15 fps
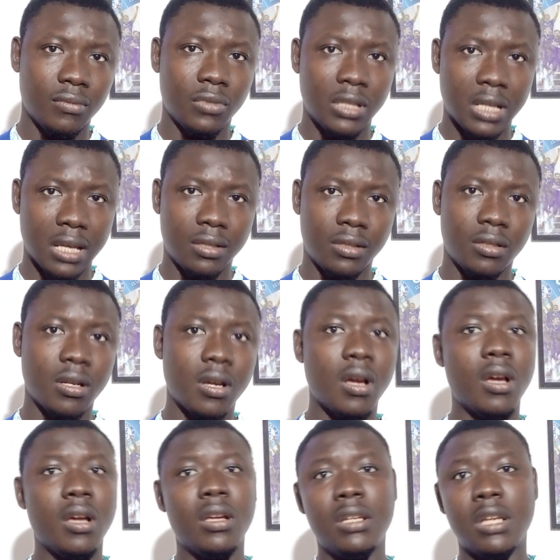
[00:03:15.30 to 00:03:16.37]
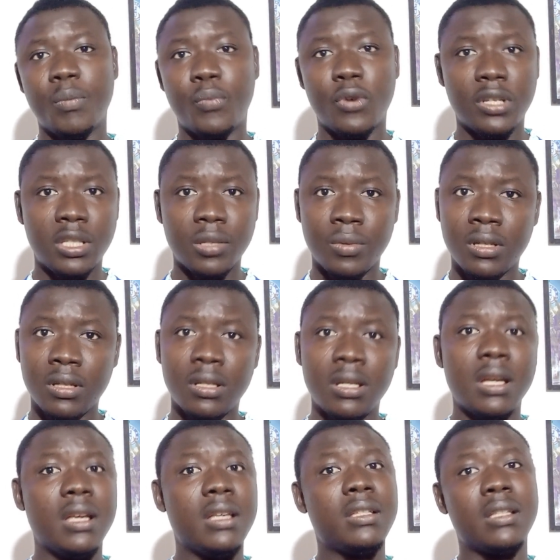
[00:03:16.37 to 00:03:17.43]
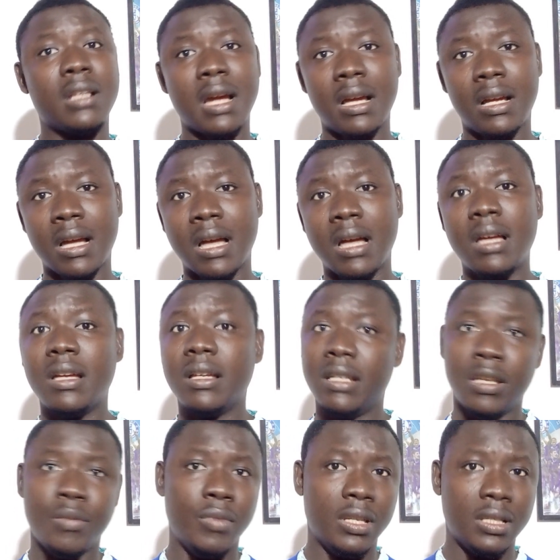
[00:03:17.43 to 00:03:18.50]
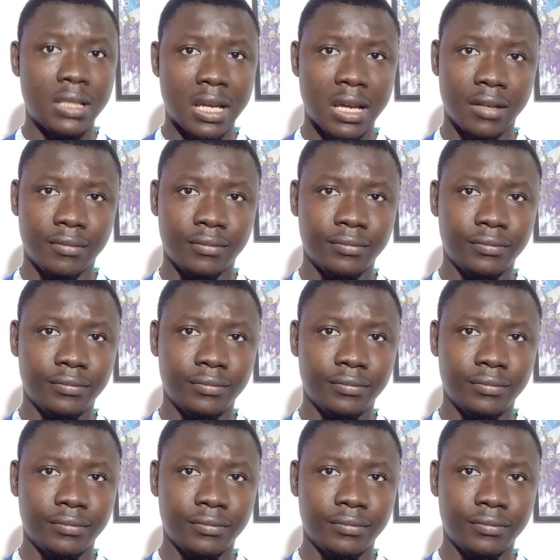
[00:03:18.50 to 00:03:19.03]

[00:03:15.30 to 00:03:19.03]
Yes, the possible striker they may sign.